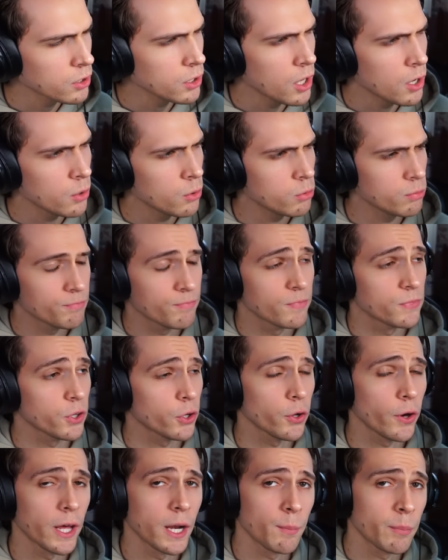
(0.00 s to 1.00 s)

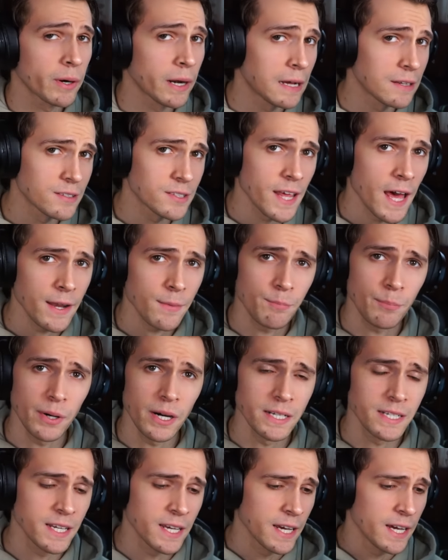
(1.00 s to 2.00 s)
Don't know how to pronounce that,
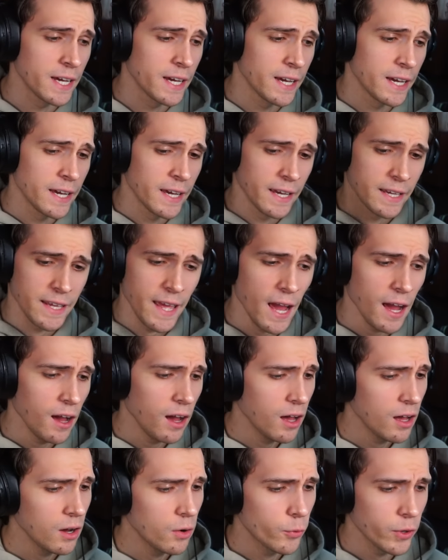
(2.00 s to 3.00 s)
but
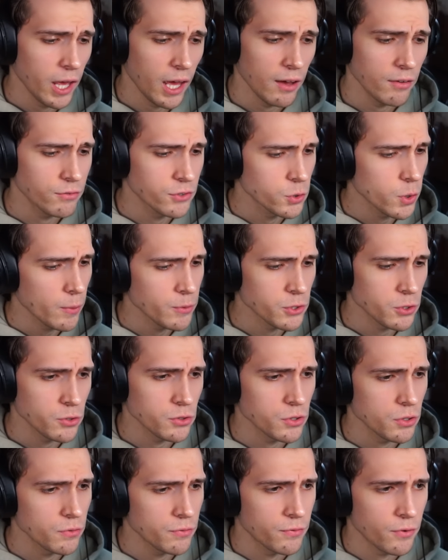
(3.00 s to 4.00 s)
yeah, we have two
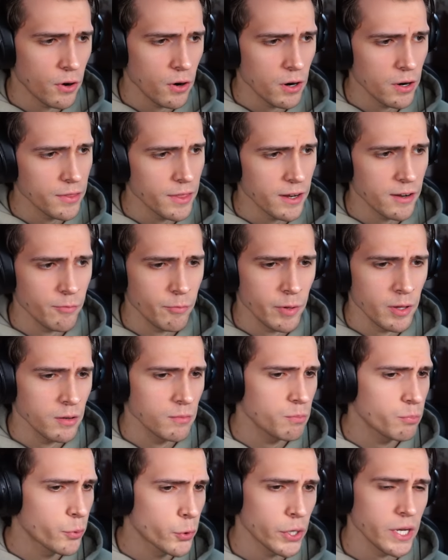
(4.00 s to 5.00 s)
episodes so far that have
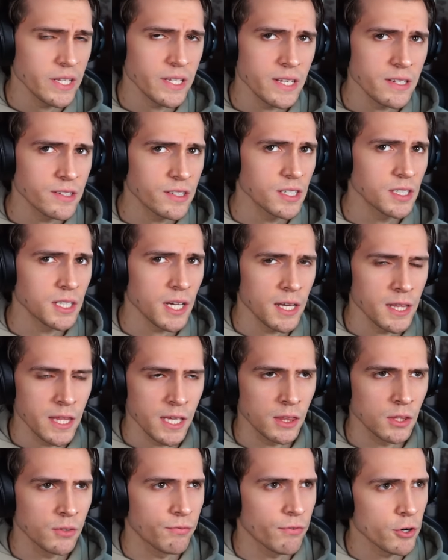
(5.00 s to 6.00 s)
been pretty decent. I
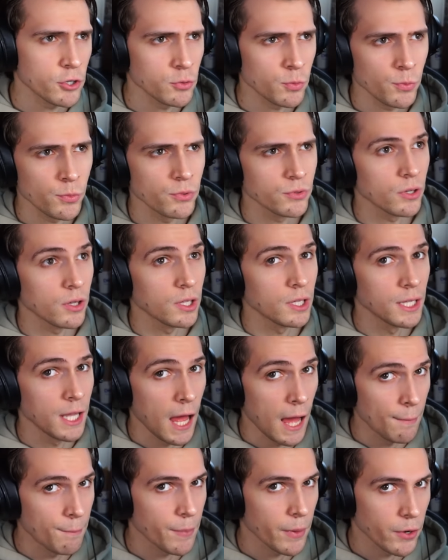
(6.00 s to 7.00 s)
think the first one was a
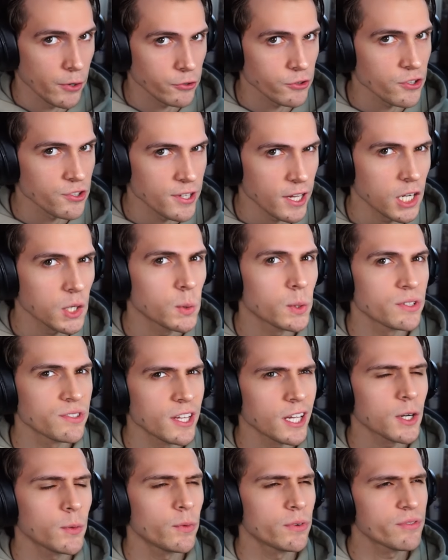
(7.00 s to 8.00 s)
lot better than the second one.
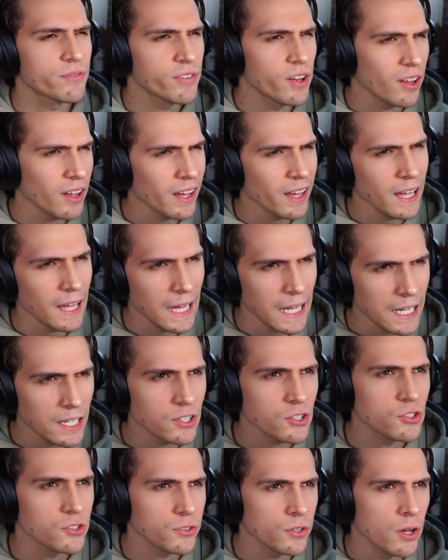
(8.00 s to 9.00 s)
Second one felt
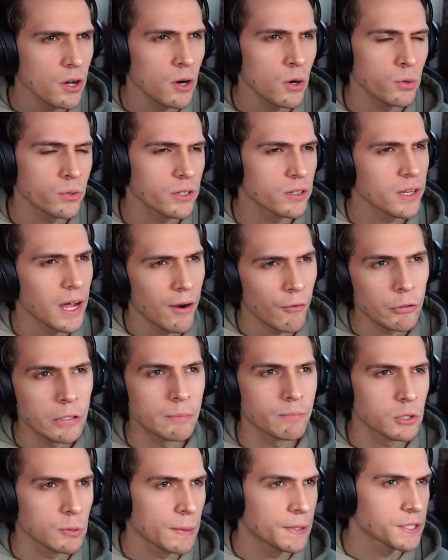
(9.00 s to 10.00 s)
kind of slow, did not
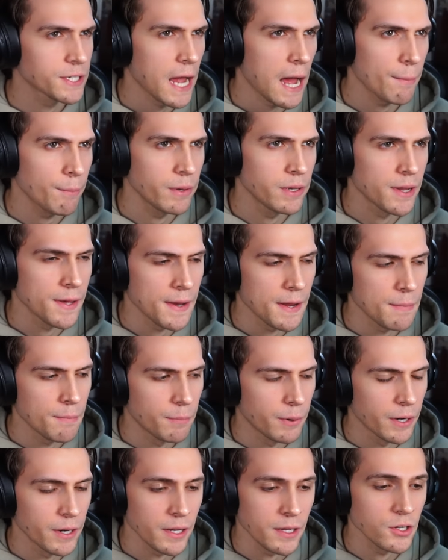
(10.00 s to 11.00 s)
really too much happened in
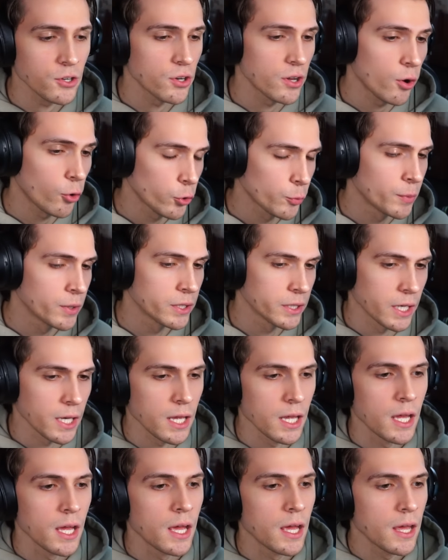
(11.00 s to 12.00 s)
it, but
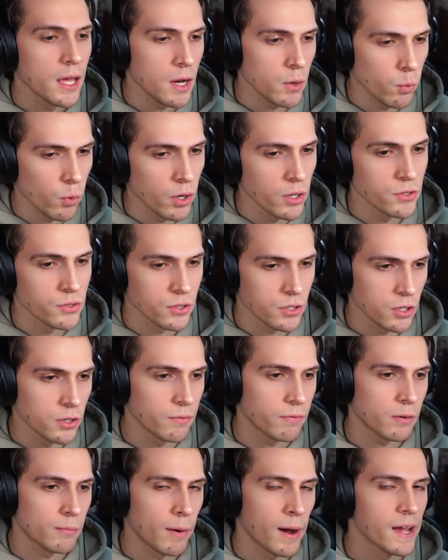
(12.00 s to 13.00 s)
ultimately it was
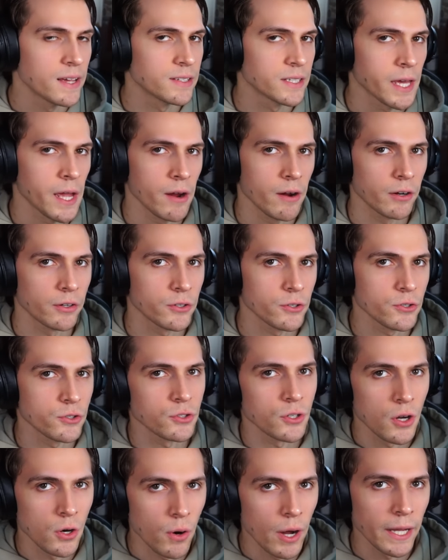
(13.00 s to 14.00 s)
good for Mai's character,
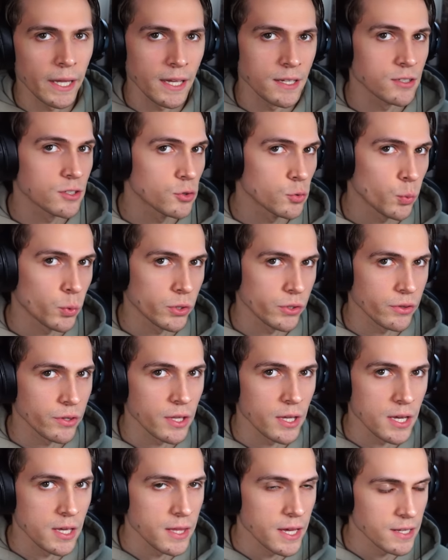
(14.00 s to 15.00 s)
so I guess it's
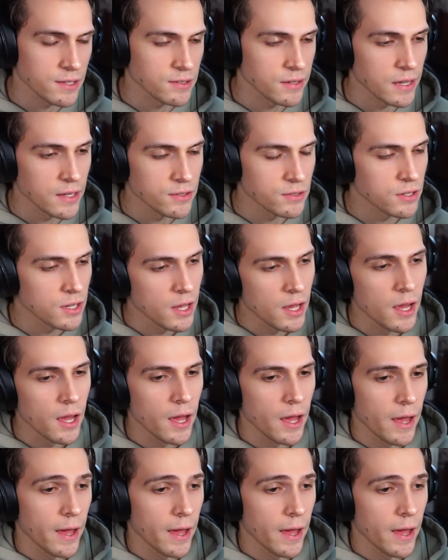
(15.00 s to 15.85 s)
worth it in that sense.